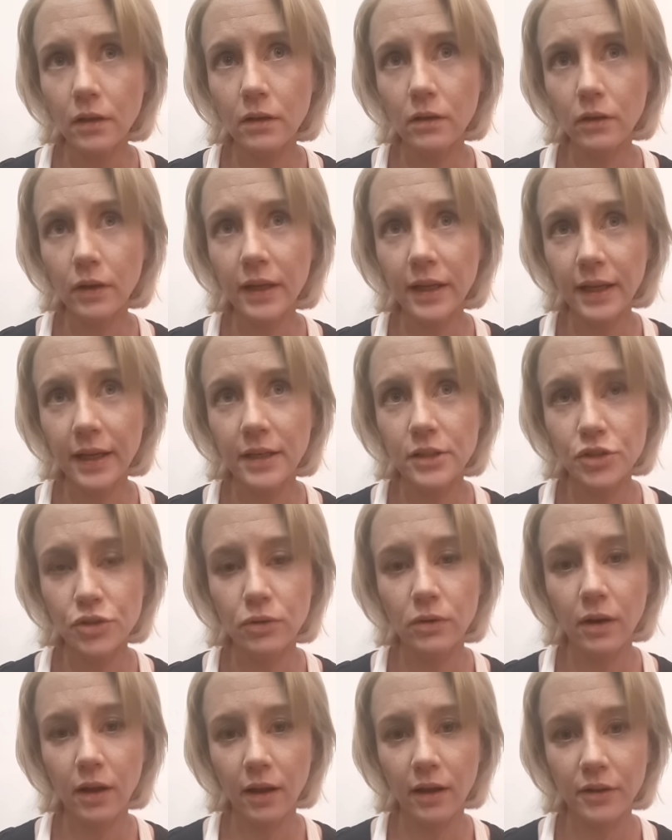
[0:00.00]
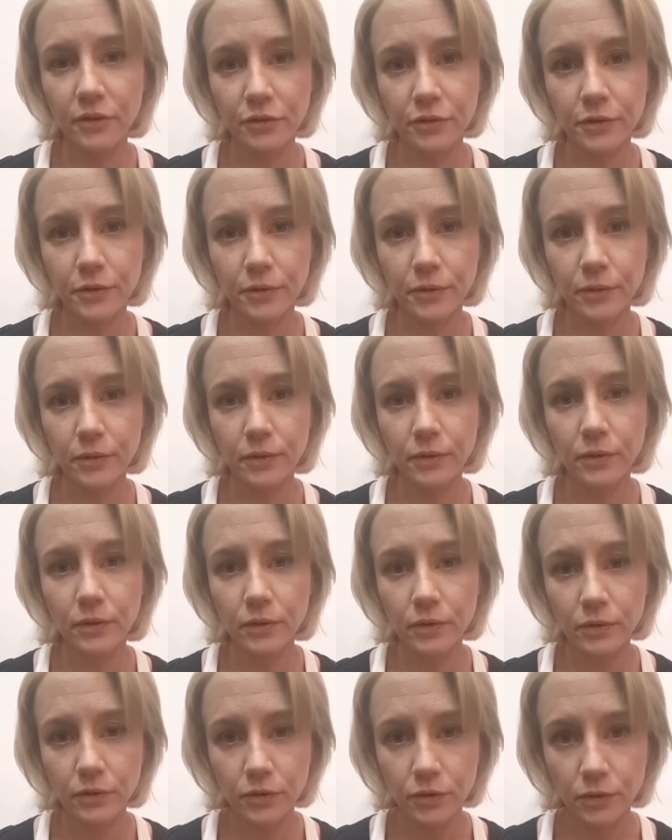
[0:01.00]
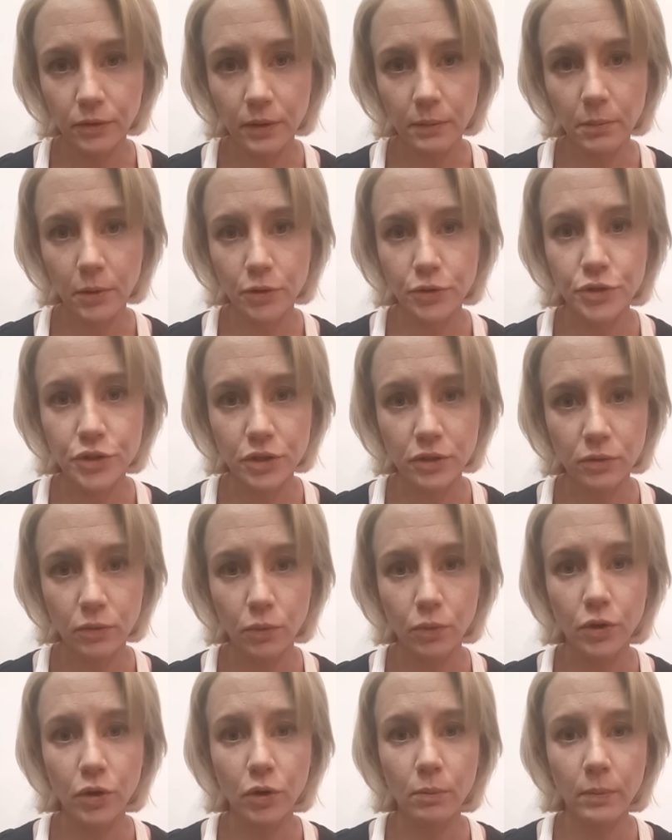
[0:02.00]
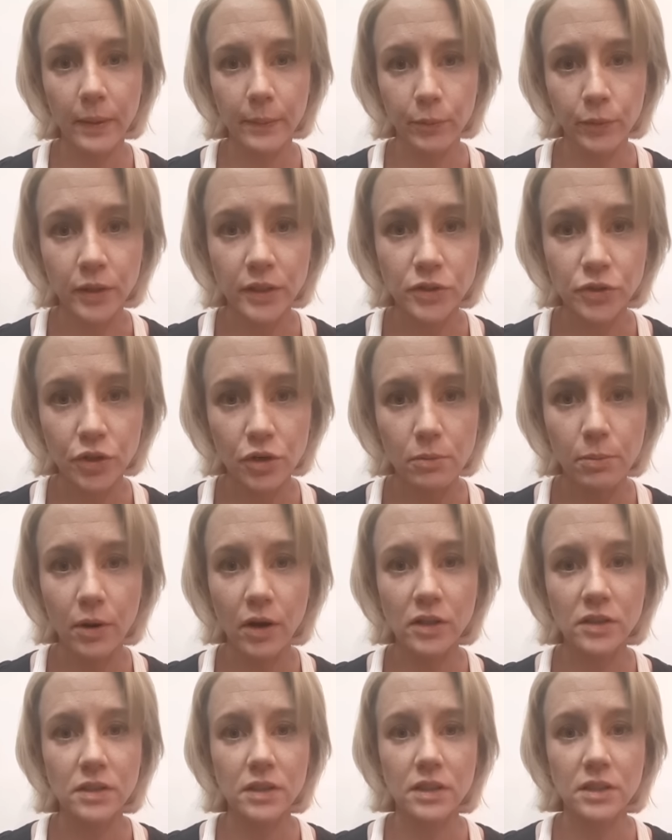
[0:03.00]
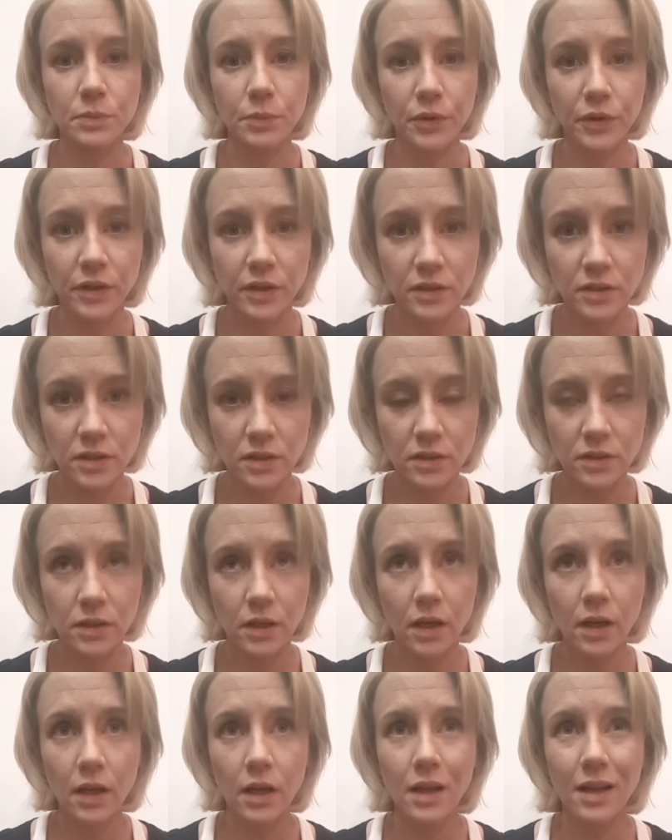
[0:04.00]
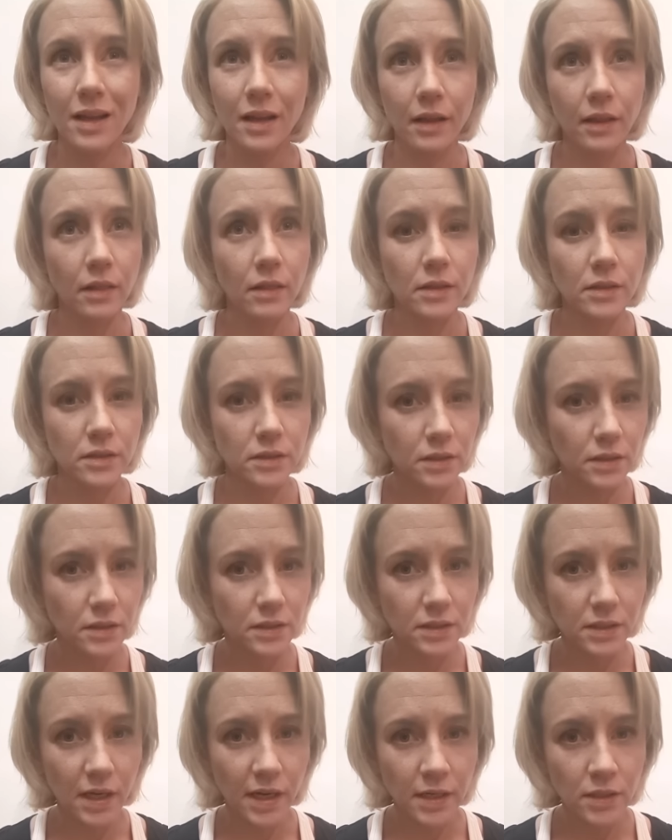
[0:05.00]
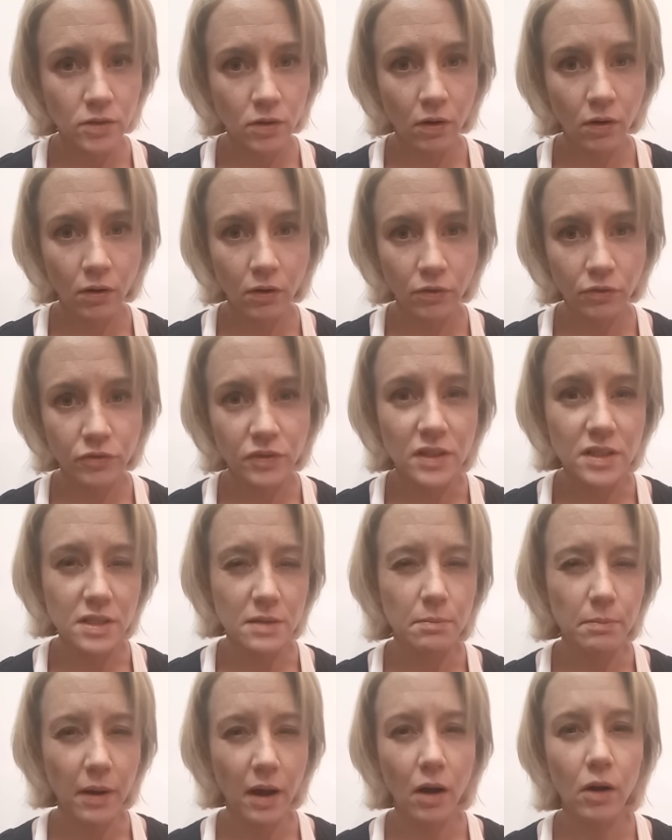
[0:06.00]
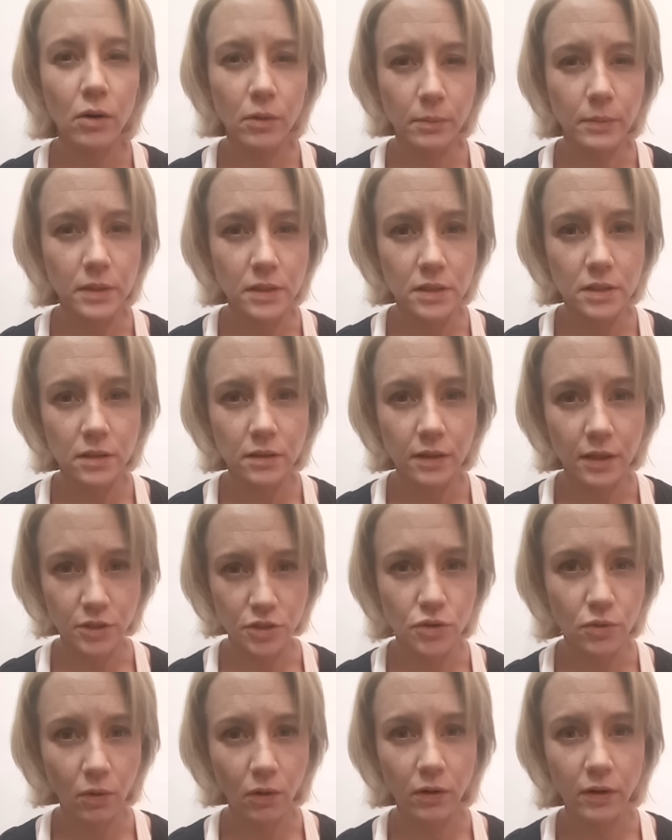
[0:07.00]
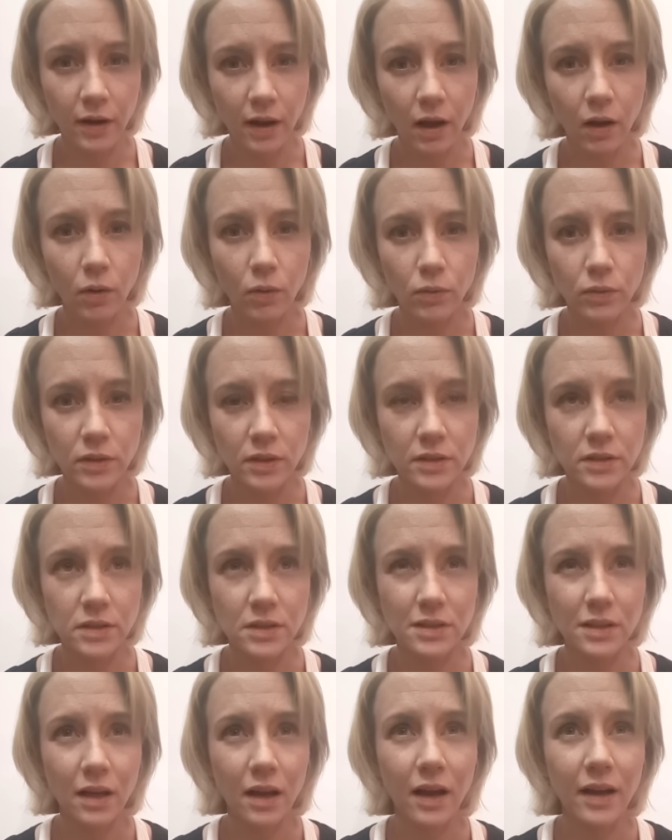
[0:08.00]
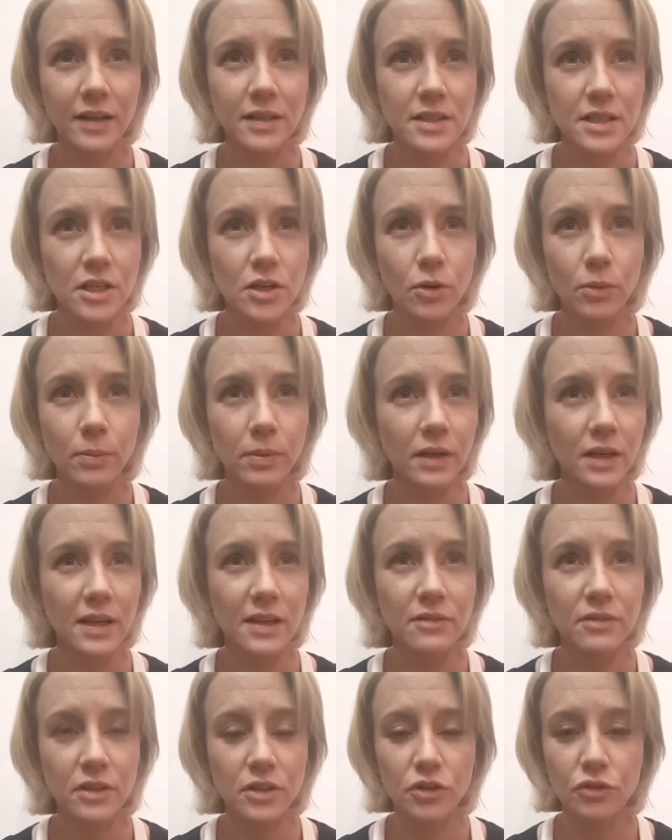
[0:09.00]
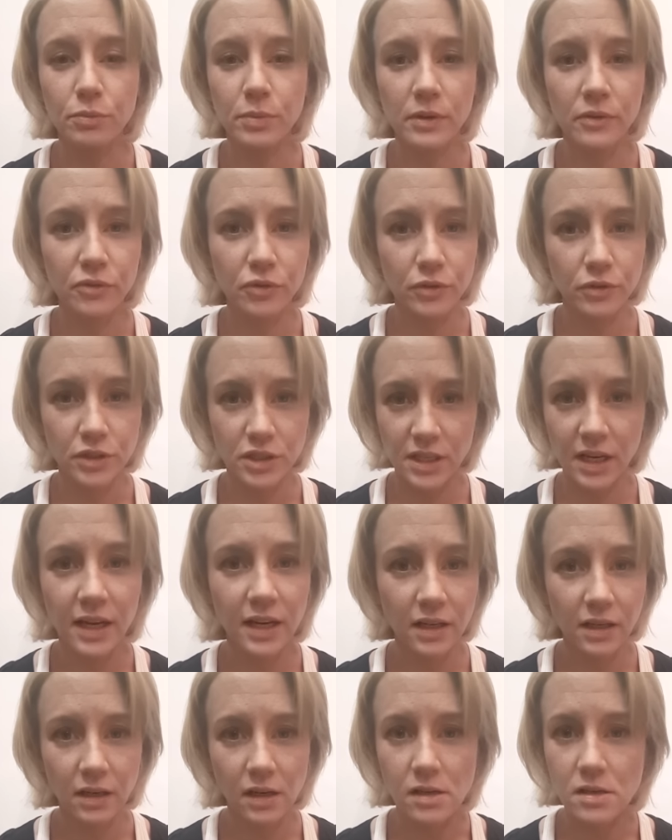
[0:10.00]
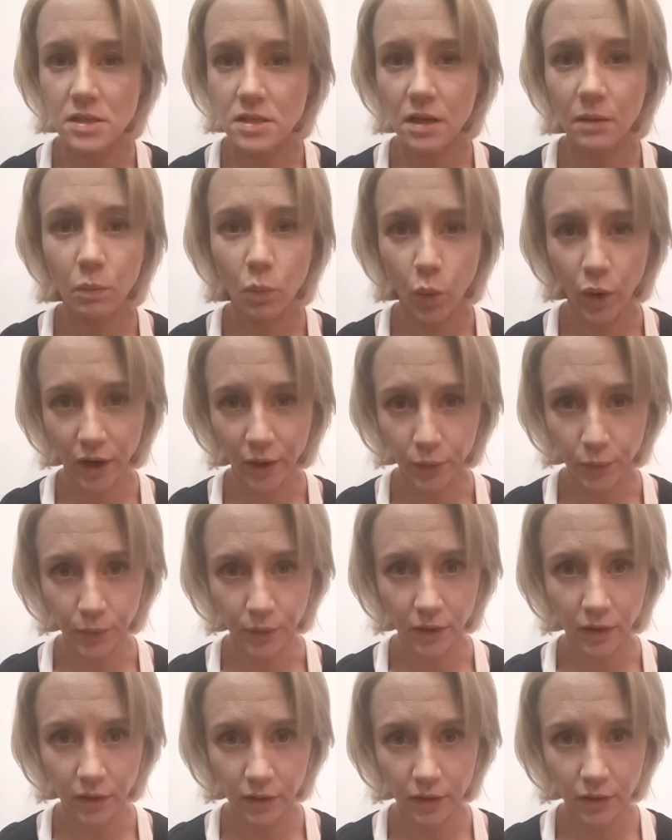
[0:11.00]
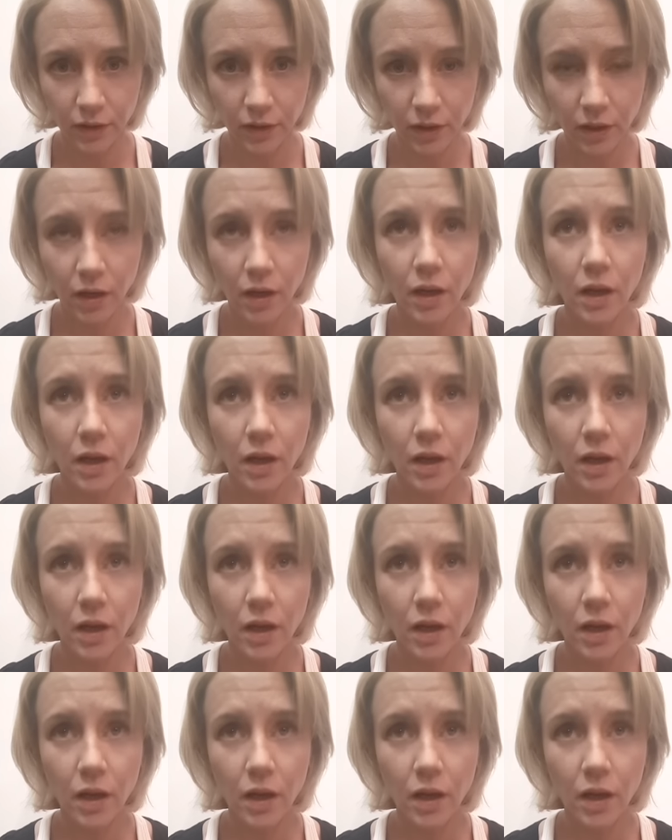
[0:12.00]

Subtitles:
looking at your life through emotion or your memories or your past experiences in this state of disempowerment that you are now, this idea or belief that you've been forsaken in some way or another,